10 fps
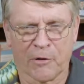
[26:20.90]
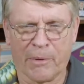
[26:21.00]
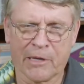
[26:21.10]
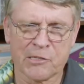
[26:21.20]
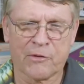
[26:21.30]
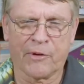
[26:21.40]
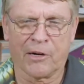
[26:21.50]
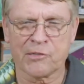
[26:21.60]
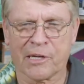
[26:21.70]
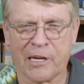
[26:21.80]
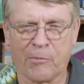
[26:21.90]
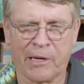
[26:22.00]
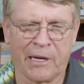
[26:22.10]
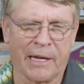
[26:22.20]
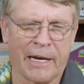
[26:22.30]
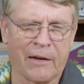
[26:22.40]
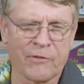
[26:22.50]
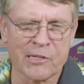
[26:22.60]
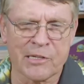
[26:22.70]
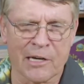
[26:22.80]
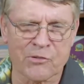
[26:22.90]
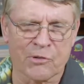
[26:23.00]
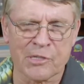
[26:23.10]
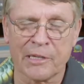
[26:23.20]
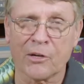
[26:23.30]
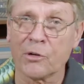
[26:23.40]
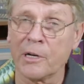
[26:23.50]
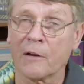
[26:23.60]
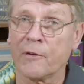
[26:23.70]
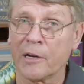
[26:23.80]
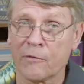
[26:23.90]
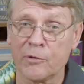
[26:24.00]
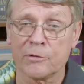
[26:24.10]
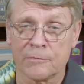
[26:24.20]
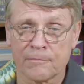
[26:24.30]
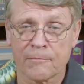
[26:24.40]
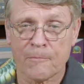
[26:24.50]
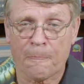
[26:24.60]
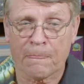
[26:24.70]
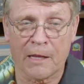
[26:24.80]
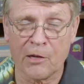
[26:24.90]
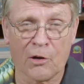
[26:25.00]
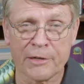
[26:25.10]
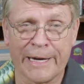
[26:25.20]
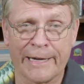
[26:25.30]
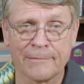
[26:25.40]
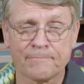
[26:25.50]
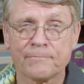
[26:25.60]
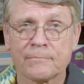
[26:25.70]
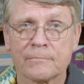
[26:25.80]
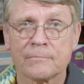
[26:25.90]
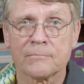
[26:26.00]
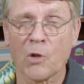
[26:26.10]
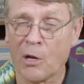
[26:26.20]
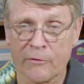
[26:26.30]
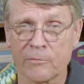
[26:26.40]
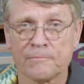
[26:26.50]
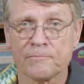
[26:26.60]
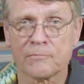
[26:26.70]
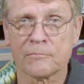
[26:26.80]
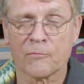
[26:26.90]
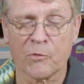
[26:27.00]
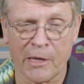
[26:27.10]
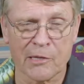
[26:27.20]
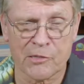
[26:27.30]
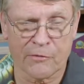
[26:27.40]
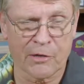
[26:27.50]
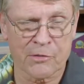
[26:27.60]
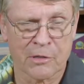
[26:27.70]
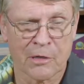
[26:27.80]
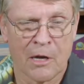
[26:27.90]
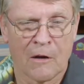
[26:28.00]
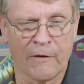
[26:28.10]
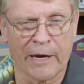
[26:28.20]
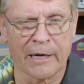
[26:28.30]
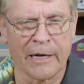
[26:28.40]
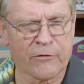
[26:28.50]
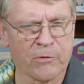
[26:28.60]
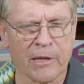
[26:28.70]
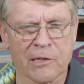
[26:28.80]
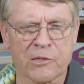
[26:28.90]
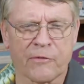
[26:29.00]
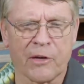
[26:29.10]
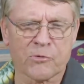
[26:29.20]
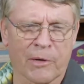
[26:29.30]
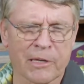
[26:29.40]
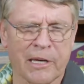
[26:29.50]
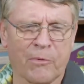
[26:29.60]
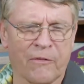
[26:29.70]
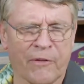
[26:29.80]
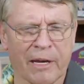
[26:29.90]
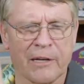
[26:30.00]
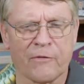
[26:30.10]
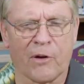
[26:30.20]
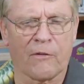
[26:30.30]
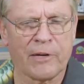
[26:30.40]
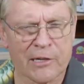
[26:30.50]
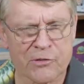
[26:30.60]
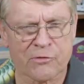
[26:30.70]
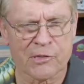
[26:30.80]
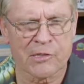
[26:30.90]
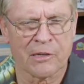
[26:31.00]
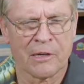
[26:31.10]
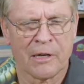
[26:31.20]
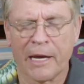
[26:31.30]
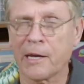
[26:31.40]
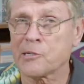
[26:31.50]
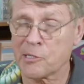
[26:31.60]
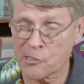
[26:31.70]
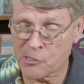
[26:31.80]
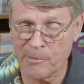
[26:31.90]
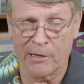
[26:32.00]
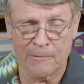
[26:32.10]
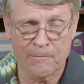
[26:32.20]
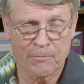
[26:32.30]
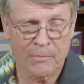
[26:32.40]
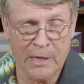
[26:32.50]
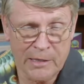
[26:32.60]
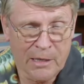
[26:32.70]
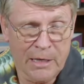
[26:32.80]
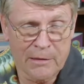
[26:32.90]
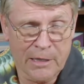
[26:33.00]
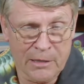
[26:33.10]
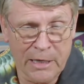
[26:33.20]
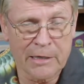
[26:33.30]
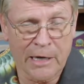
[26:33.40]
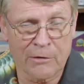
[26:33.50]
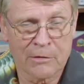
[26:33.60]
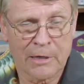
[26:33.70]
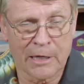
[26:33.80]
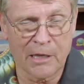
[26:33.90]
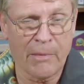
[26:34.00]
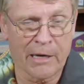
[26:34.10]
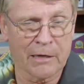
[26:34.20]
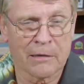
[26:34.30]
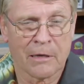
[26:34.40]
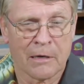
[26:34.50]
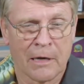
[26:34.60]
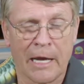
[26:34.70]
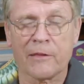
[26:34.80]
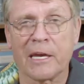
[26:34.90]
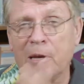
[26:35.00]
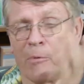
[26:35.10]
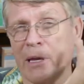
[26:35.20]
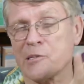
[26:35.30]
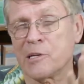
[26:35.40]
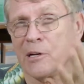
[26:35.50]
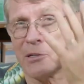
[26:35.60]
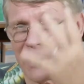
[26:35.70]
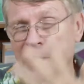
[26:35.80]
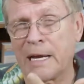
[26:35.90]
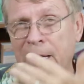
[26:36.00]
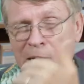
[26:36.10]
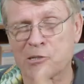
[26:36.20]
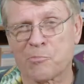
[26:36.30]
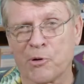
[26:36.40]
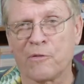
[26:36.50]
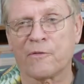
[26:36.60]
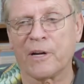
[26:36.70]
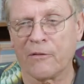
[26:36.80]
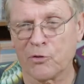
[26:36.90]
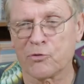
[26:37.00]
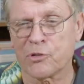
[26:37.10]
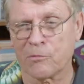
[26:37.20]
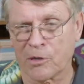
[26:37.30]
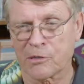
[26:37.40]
For millions of years, the kiwi did not have these nostrils and they could not find food. And they all died, all of them, for millions of years. Finally, after millions of years, one kiwi finally evolved nostrils and a sense of smell. And they could eat now, and they made it. Hey, the kiwi is here today as proof evolution